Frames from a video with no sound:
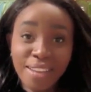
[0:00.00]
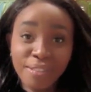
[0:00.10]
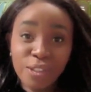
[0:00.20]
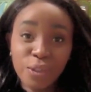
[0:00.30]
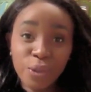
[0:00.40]

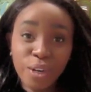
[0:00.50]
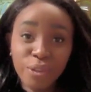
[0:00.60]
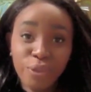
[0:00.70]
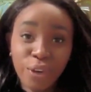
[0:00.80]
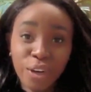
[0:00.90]
have in
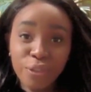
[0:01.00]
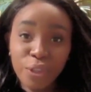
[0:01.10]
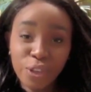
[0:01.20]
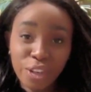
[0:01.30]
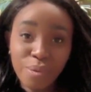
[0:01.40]
store for
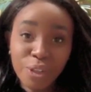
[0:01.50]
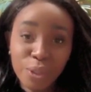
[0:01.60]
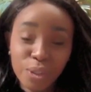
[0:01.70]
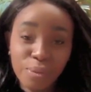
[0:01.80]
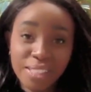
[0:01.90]
future
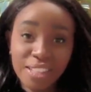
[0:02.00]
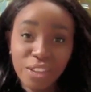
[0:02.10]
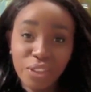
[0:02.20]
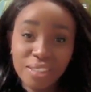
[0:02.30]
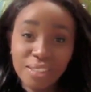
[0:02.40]
commercial space
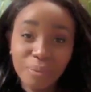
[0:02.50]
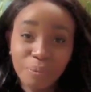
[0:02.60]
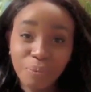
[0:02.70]
stations.